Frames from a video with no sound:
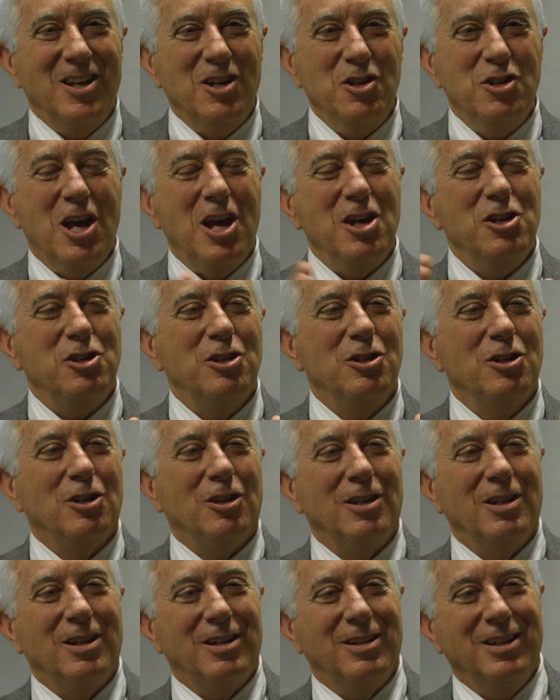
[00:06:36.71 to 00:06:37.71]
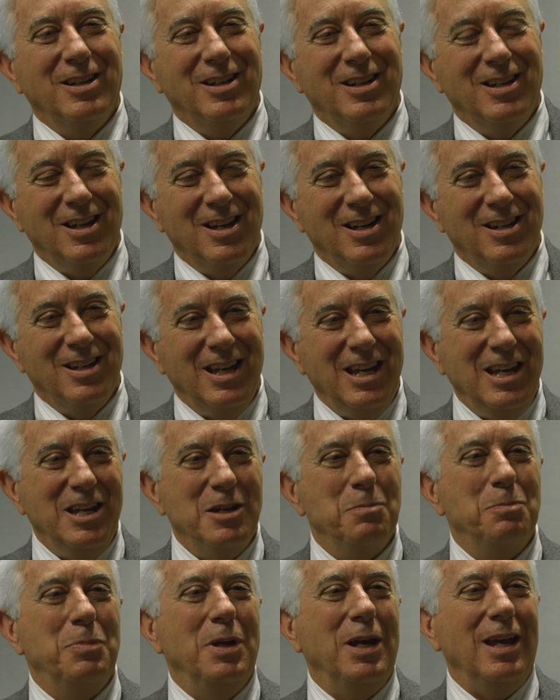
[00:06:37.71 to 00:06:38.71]
intentional
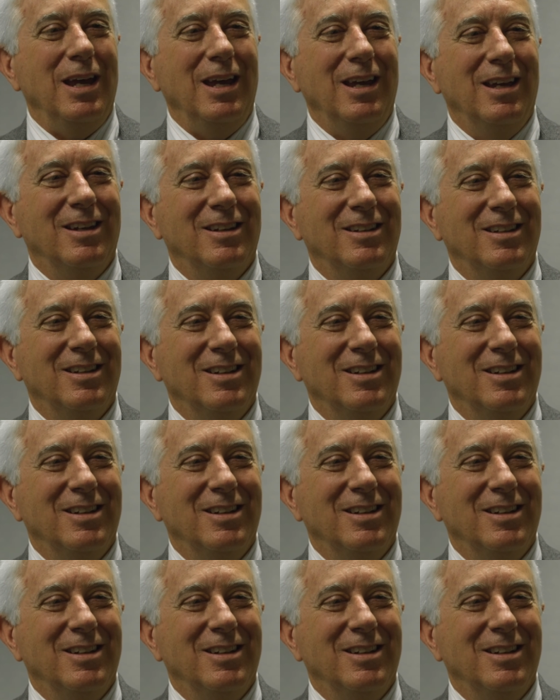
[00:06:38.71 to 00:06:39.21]
EMP.